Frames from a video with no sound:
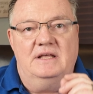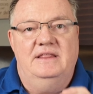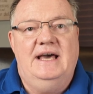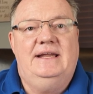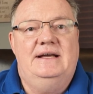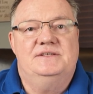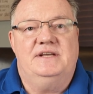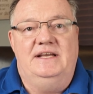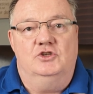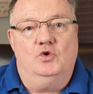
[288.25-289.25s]
That has
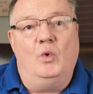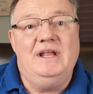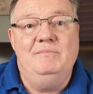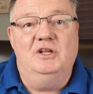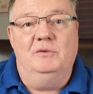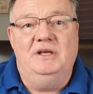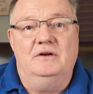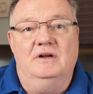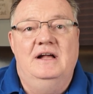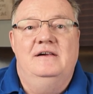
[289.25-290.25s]
a
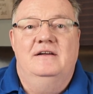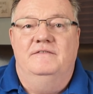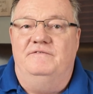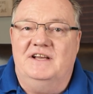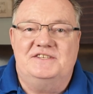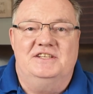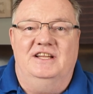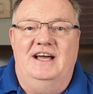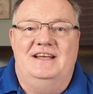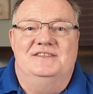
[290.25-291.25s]
20mm fixed
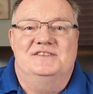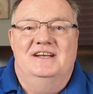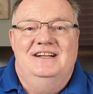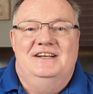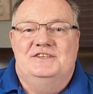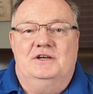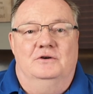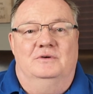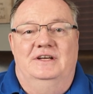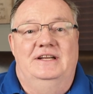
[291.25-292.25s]
lens,
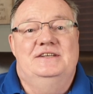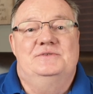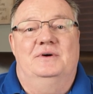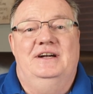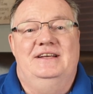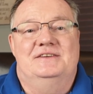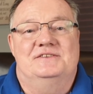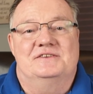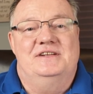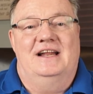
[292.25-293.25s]
so it is what it is.
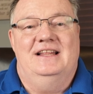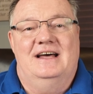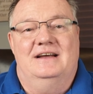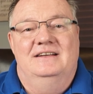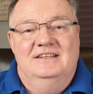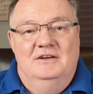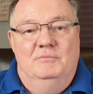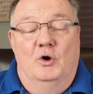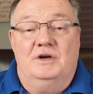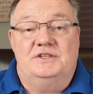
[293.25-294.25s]
There's not a lot of
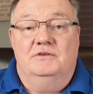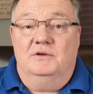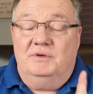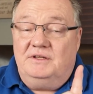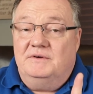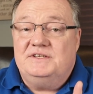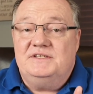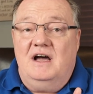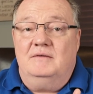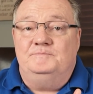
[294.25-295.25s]
bokeh to it, but there is
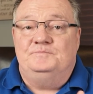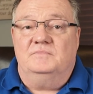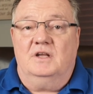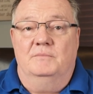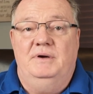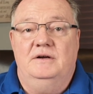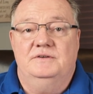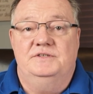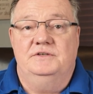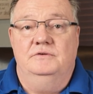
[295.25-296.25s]
some
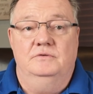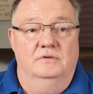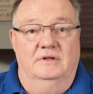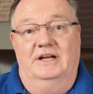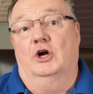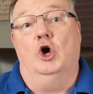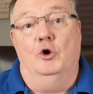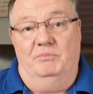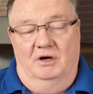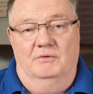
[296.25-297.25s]
compared to like a
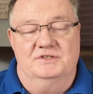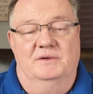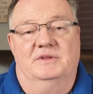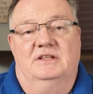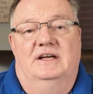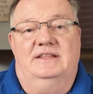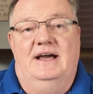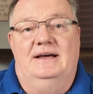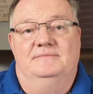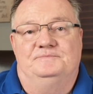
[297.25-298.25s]
GoPro or something like that.